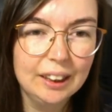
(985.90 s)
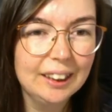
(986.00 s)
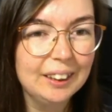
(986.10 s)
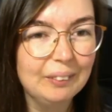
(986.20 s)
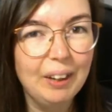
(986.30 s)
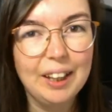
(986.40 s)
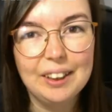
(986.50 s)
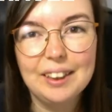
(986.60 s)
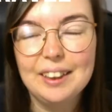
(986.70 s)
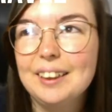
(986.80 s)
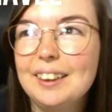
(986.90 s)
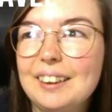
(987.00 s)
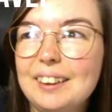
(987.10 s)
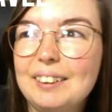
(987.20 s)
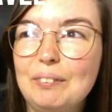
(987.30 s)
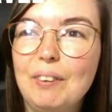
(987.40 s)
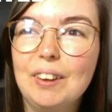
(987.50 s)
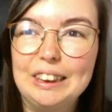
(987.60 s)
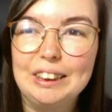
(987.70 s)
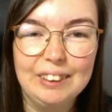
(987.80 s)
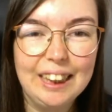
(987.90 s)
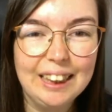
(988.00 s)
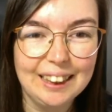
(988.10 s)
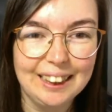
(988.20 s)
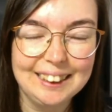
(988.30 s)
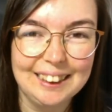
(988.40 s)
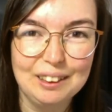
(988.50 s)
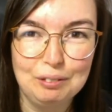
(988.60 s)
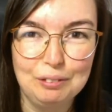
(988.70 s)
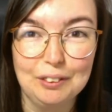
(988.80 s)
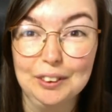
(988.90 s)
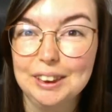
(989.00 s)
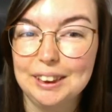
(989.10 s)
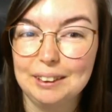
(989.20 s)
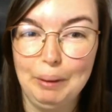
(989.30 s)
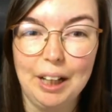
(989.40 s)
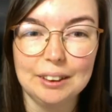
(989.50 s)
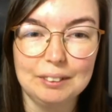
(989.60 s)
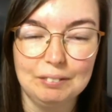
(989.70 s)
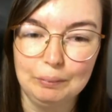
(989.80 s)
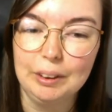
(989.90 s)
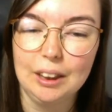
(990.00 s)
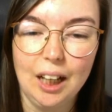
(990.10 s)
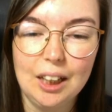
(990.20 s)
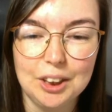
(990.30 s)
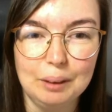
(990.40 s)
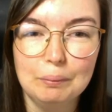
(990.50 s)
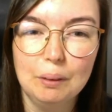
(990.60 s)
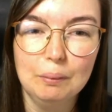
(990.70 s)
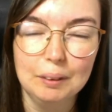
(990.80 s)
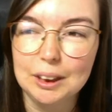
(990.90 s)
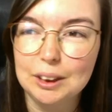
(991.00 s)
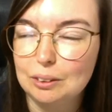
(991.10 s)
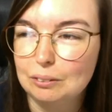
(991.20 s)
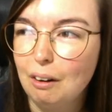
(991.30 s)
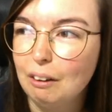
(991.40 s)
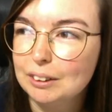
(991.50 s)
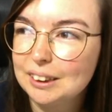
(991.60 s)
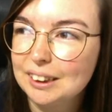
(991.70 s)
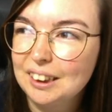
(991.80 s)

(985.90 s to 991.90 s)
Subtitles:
the weather was really nice at the first part of the week, actually probably too hot.